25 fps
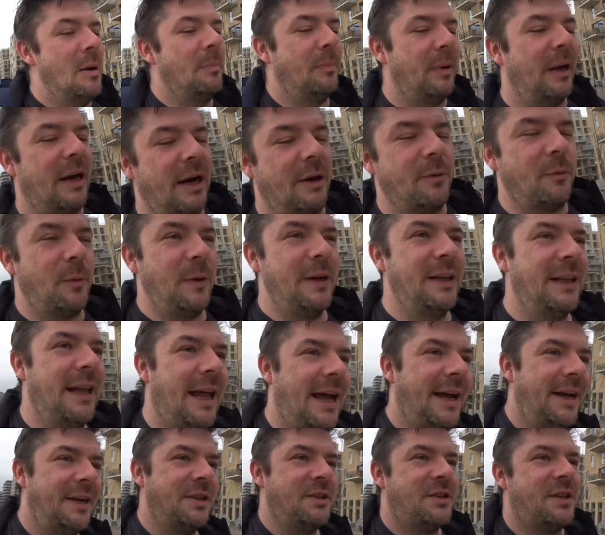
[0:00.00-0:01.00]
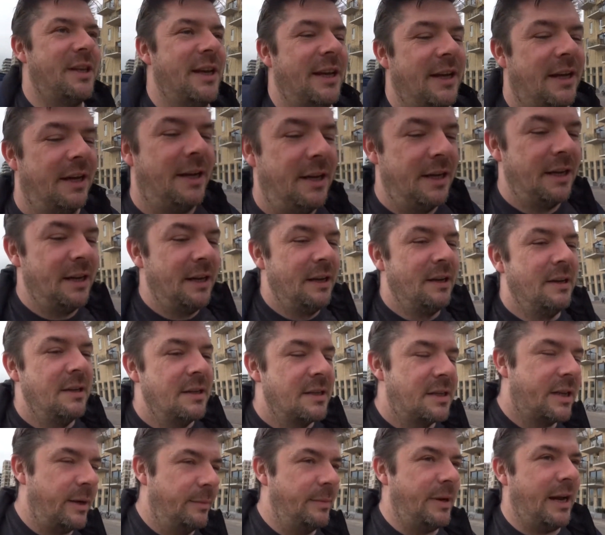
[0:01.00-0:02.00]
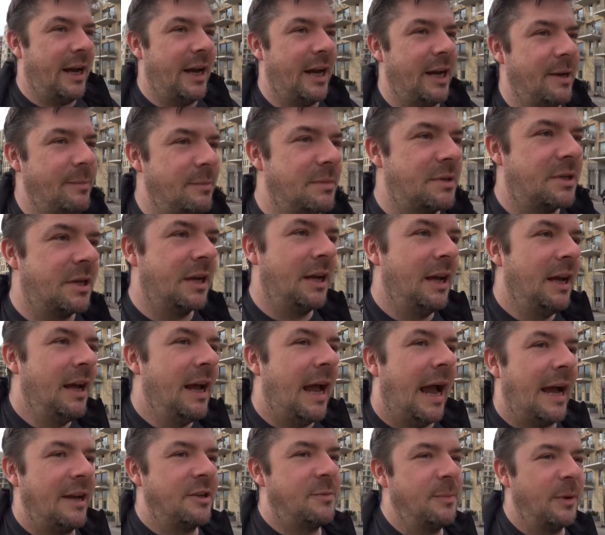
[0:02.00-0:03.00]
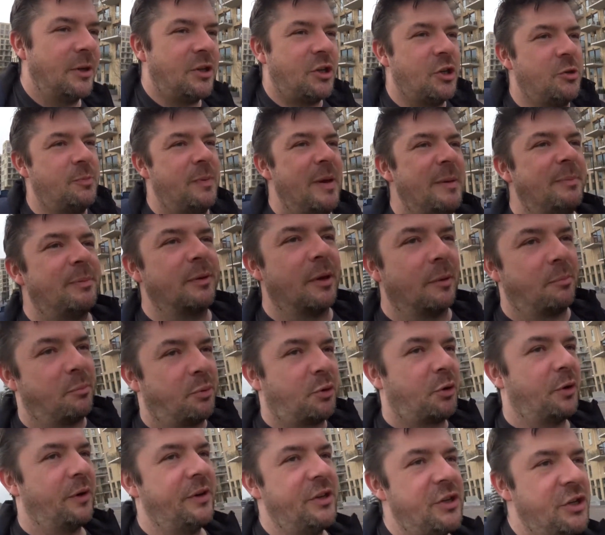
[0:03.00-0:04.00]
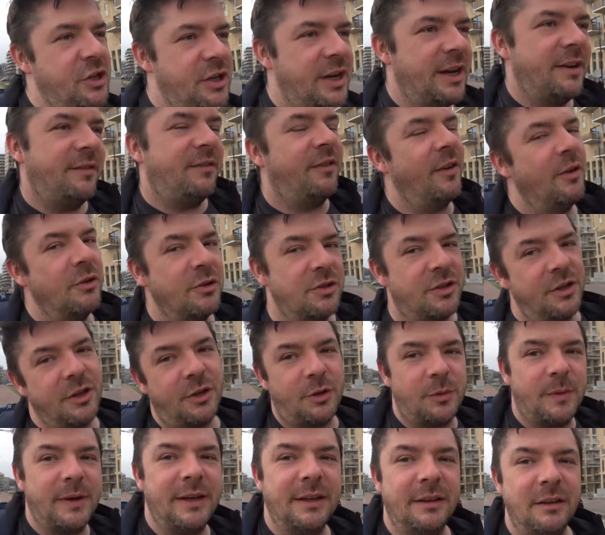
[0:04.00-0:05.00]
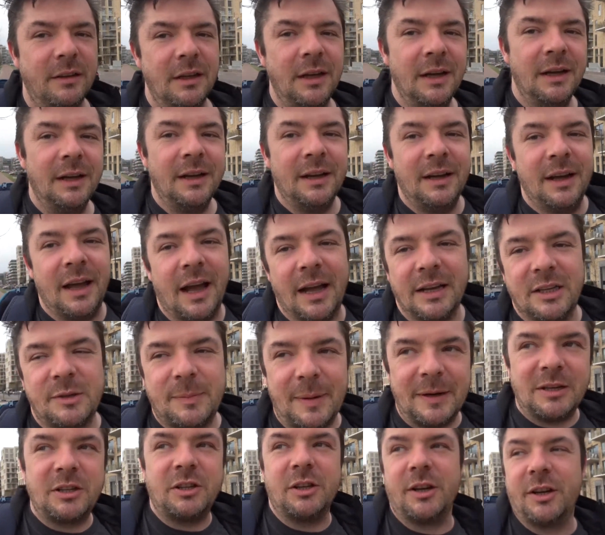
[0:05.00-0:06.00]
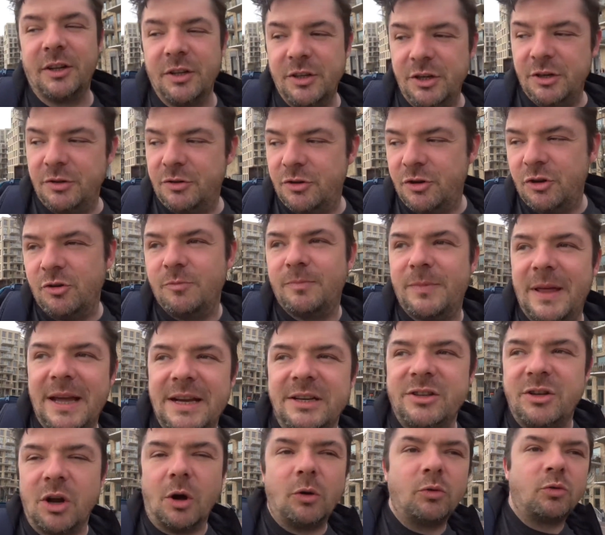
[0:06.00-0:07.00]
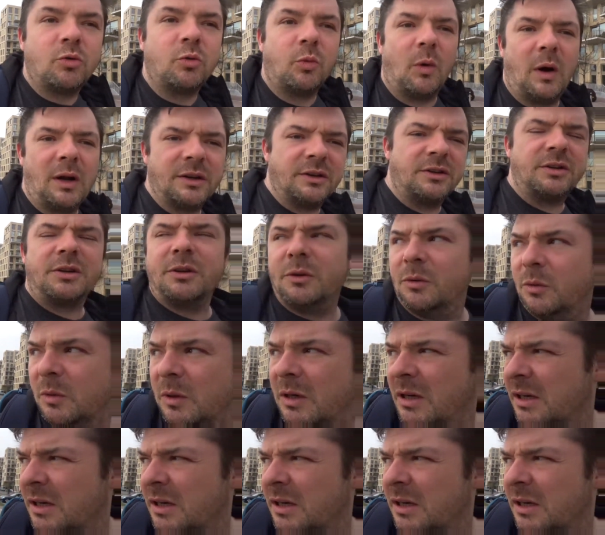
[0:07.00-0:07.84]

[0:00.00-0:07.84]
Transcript: But I realized that sometimes, as much as people appreciate folks that are real, especially on YouTube, they don't want to.